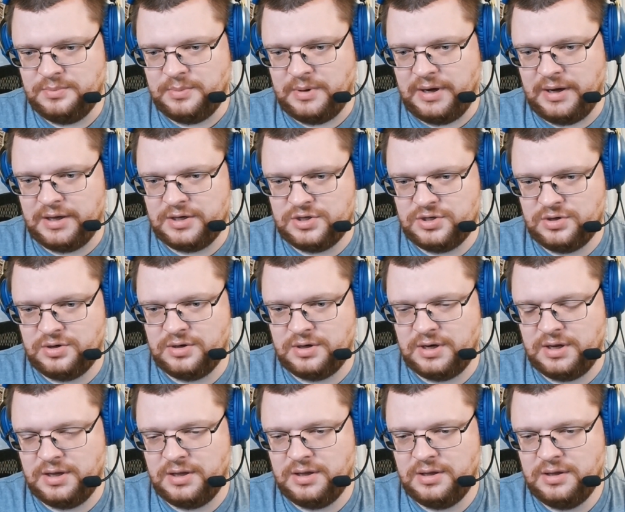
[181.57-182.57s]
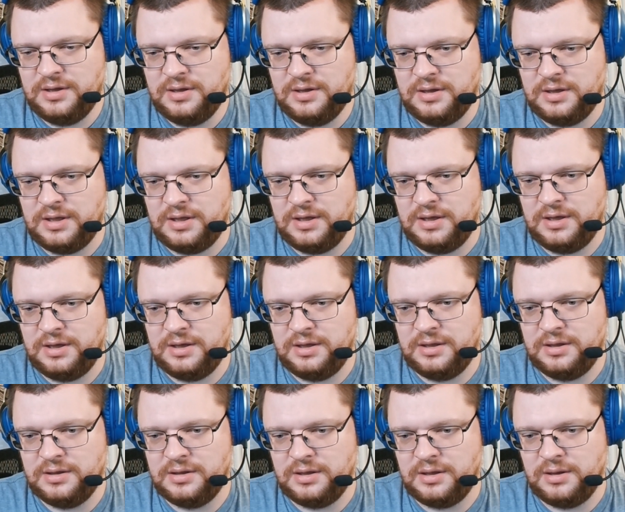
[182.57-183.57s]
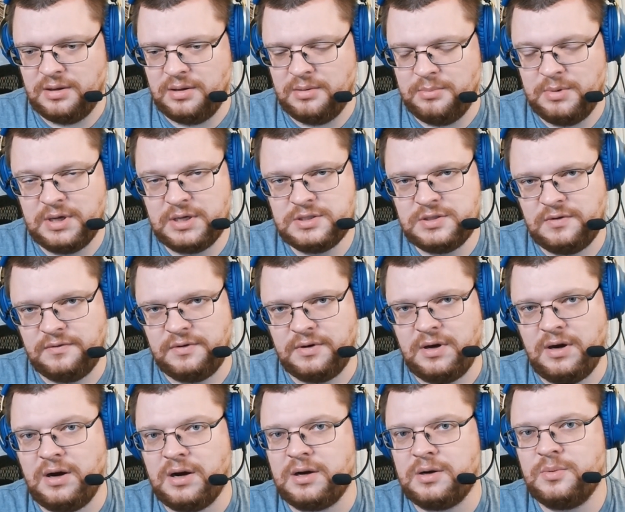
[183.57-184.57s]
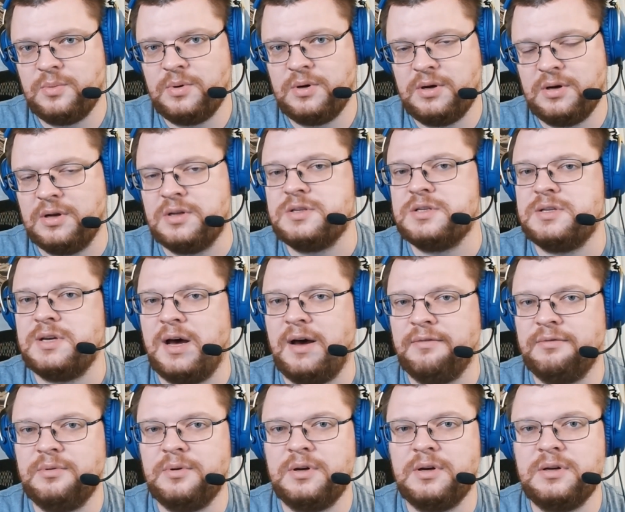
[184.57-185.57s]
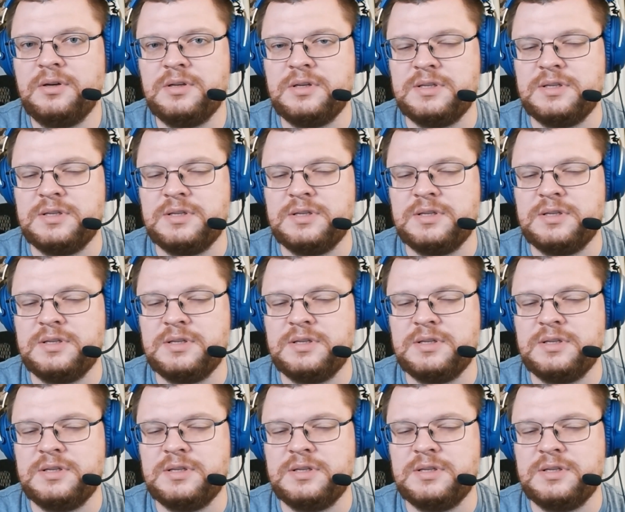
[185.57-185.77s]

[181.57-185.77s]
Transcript: my journey in a mix of a hardware and software.